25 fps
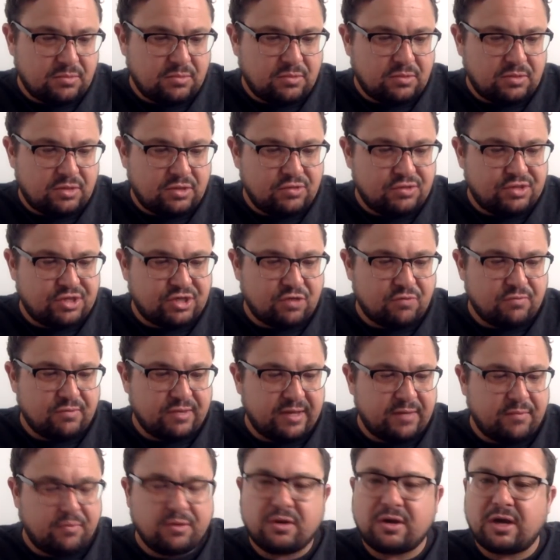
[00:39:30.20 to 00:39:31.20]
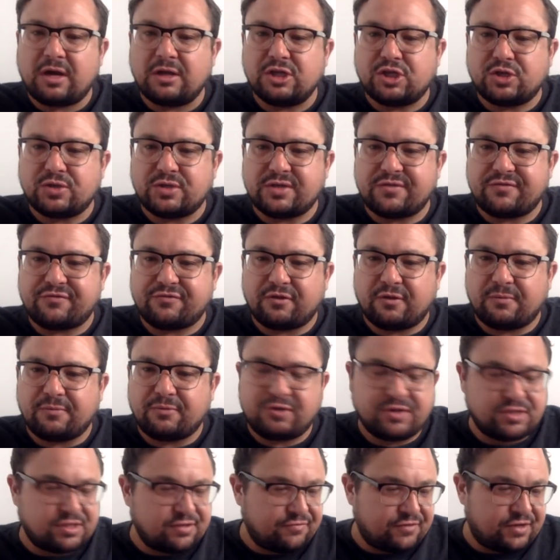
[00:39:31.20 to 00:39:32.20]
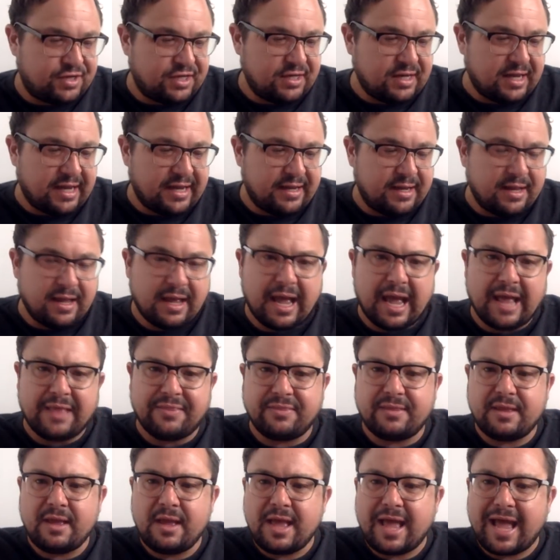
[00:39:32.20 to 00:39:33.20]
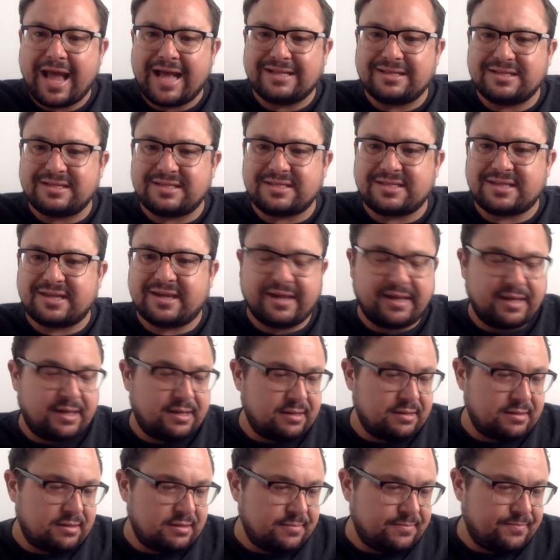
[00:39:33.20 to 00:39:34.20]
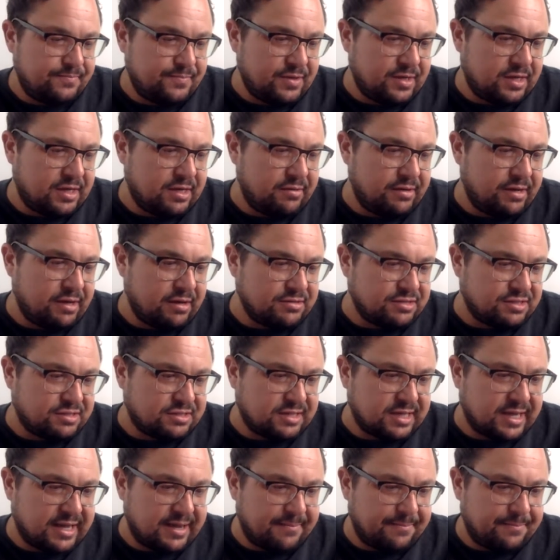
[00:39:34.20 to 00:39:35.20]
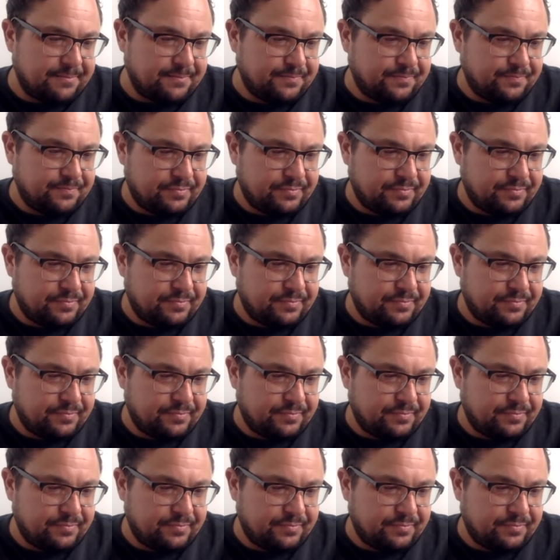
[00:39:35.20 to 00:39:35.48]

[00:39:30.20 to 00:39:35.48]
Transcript: You tell me, what country are you from, Christophe Kinney? And city. I know the answer to that.